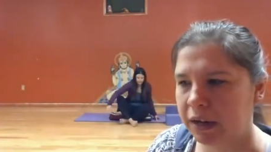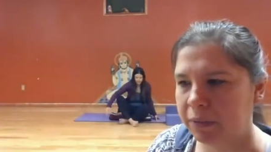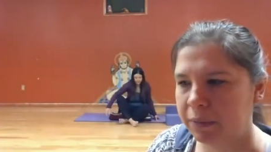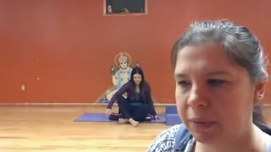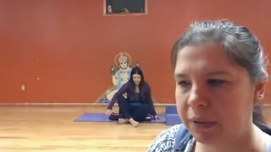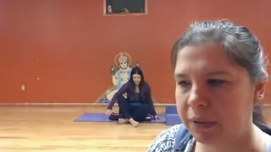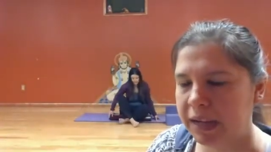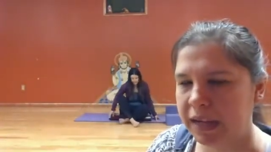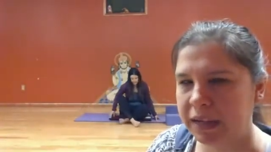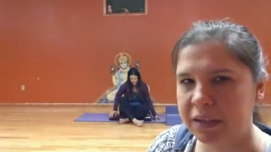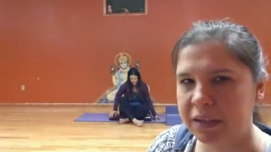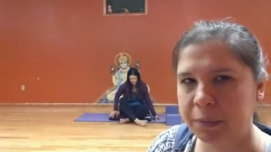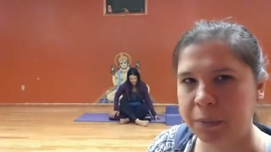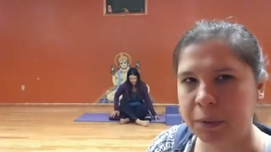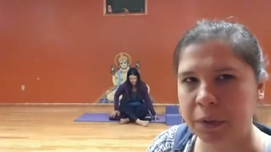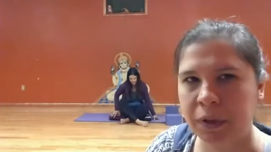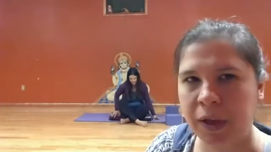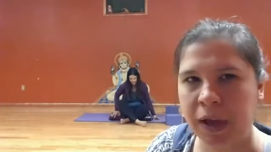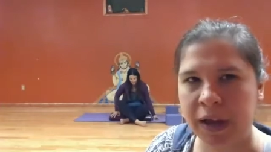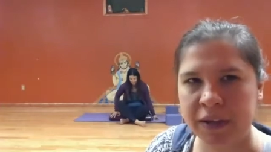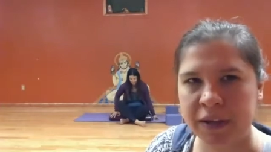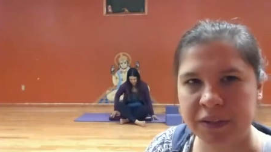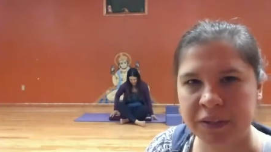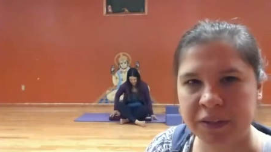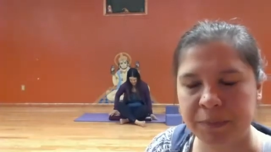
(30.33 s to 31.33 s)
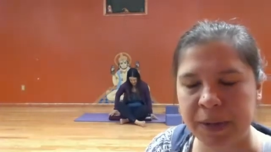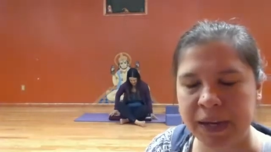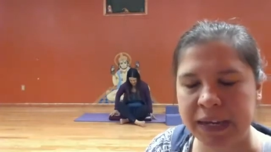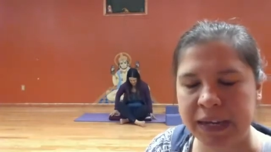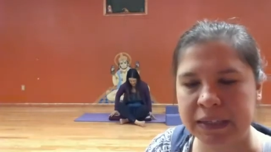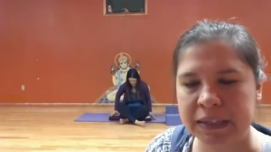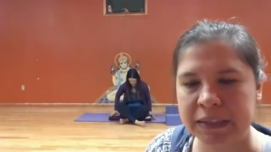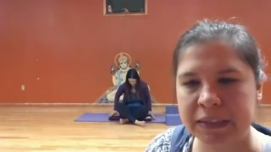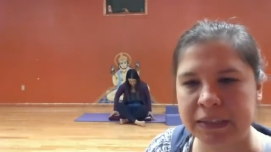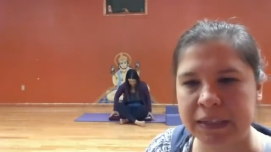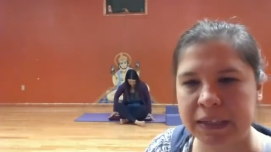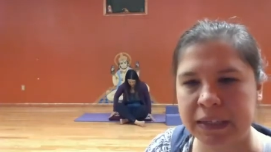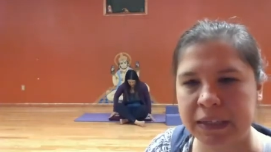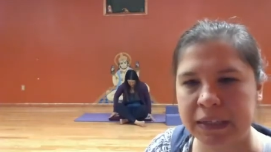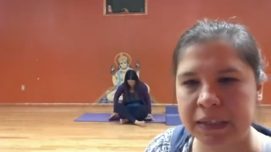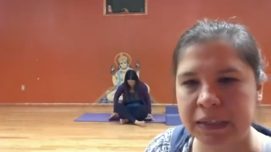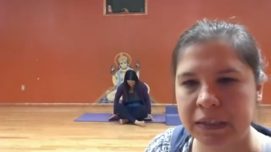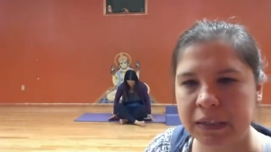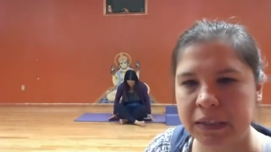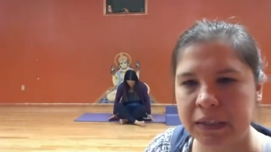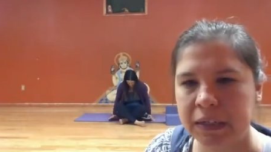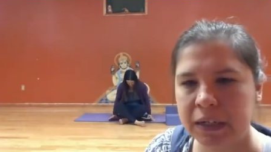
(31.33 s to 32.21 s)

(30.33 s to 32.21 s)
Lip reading: it takes up a lot of space, and